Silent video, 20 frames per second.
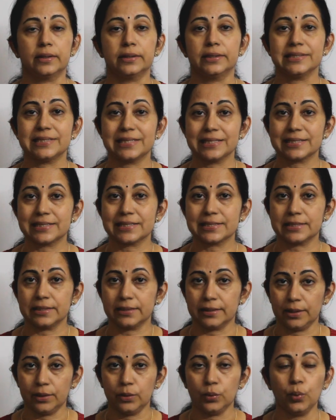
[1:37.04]
diseases
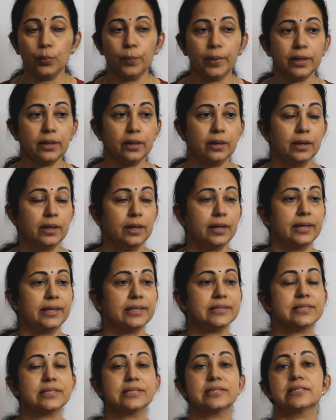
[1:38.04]
in the lumen,
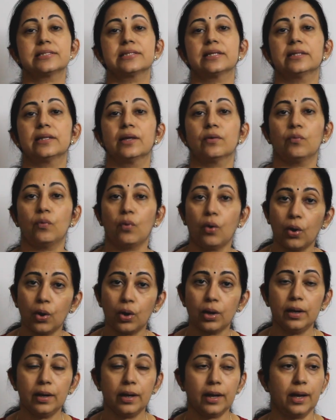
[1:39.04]
diseases in the
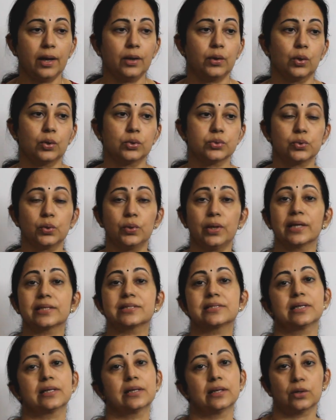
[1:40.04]
wall and also
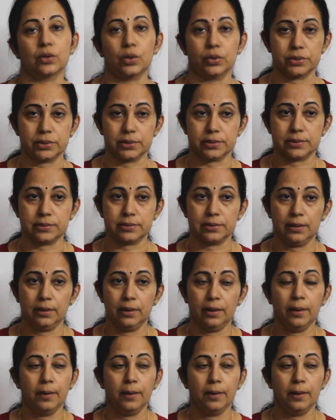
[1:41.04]
external causes.